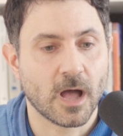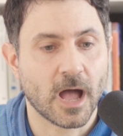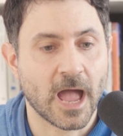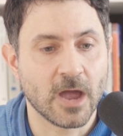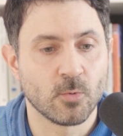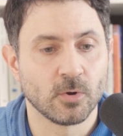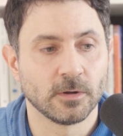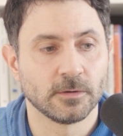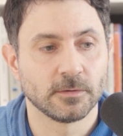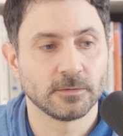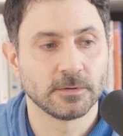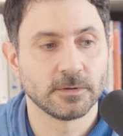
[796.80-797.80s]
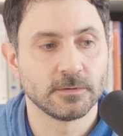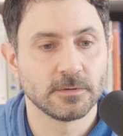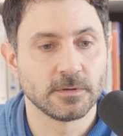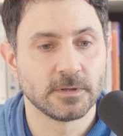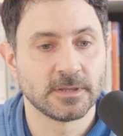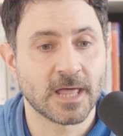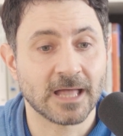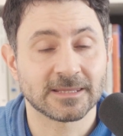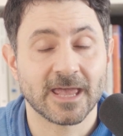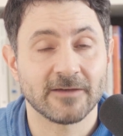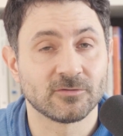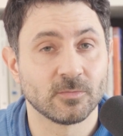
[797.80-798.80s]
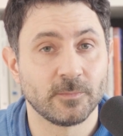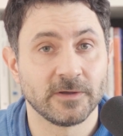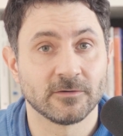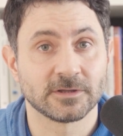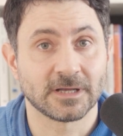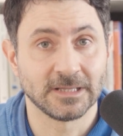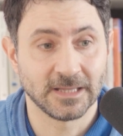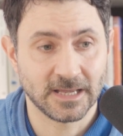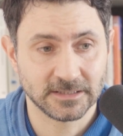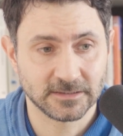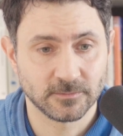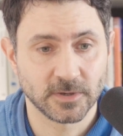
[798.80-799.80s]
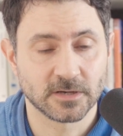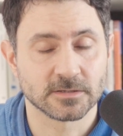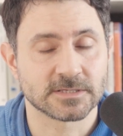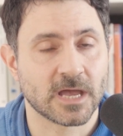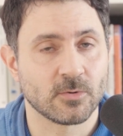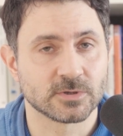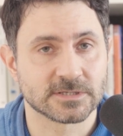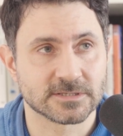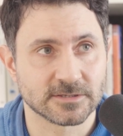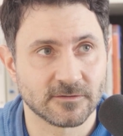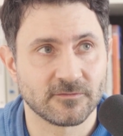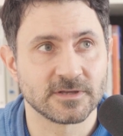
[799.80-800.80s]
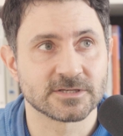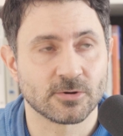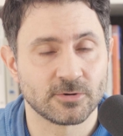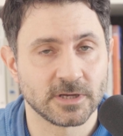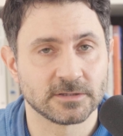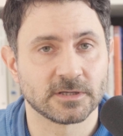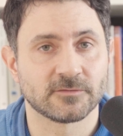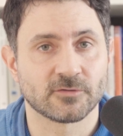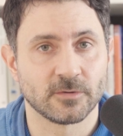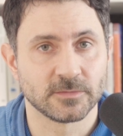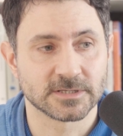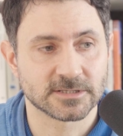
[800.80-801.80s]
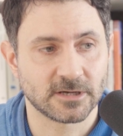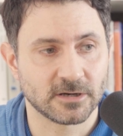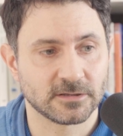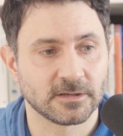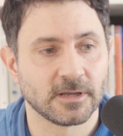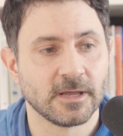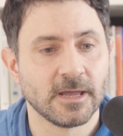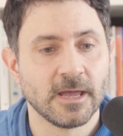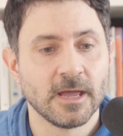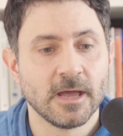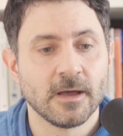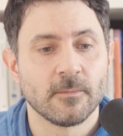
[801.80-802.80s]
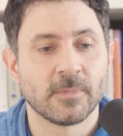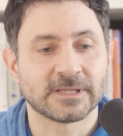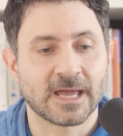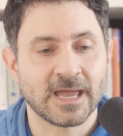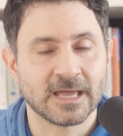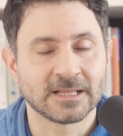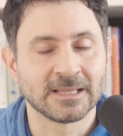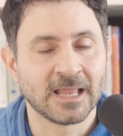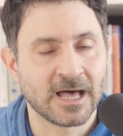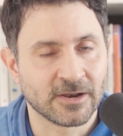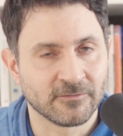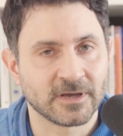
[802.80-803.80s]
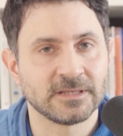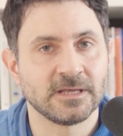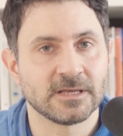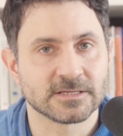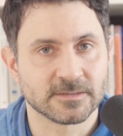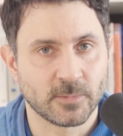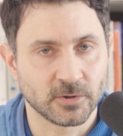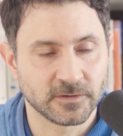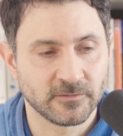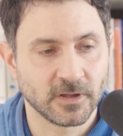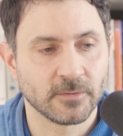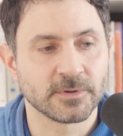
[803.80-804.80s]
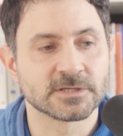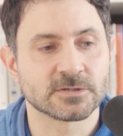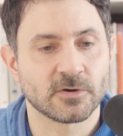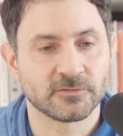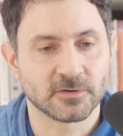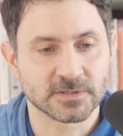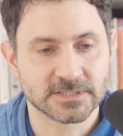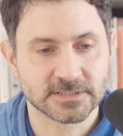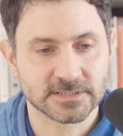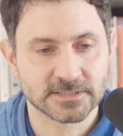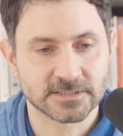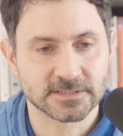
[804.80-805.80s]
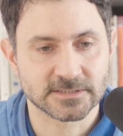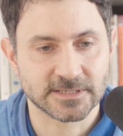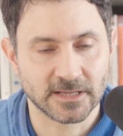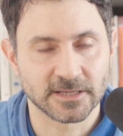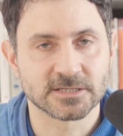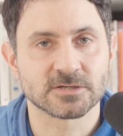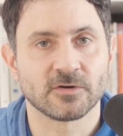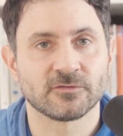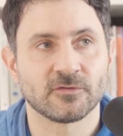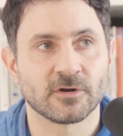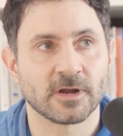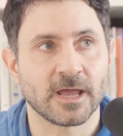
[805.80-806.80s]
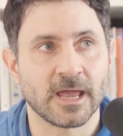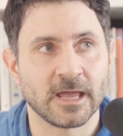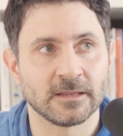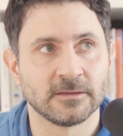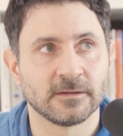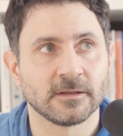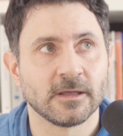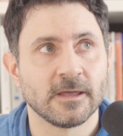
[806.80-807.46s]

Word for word: I will not have to pivot a lot because I was surface oriented from the start. But I had a lot of ideas about developing software, selling software, and